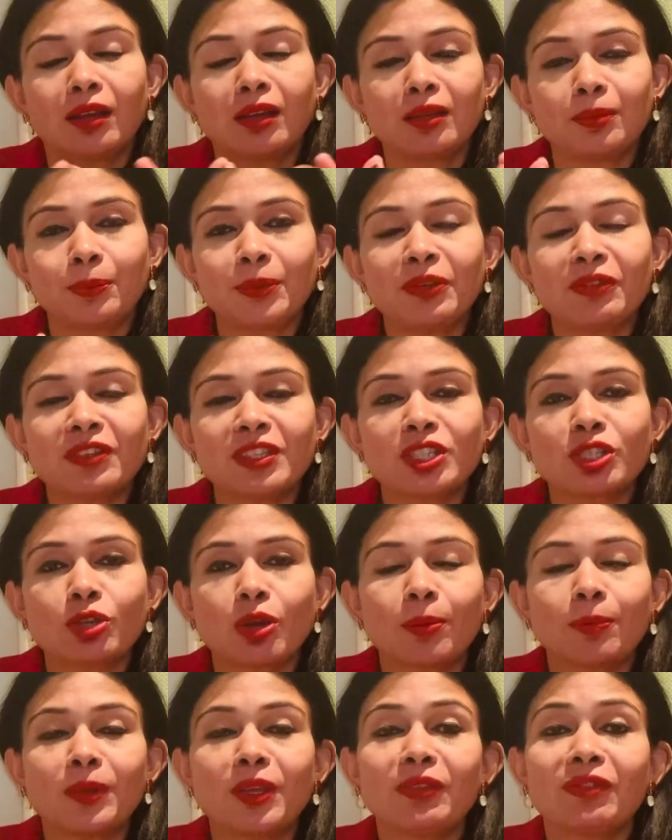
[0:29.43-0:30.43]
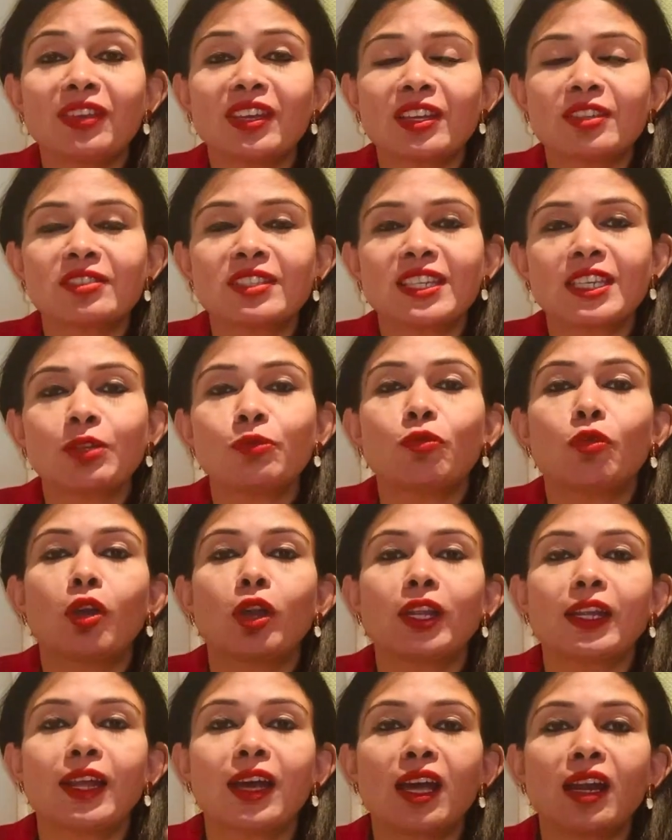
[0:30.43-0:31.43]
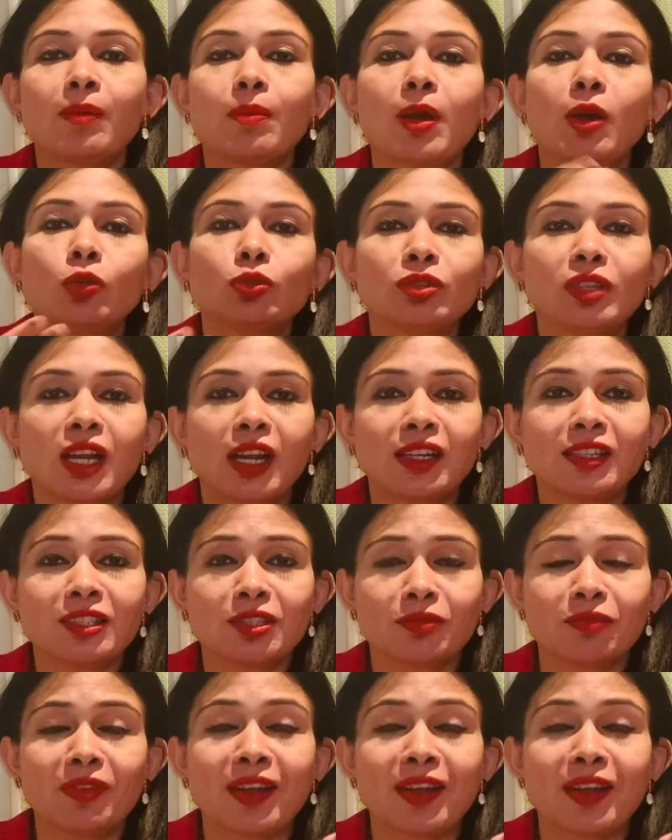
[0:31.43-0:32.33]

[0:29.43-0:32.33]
Previous topic we have seen what are mouthguards,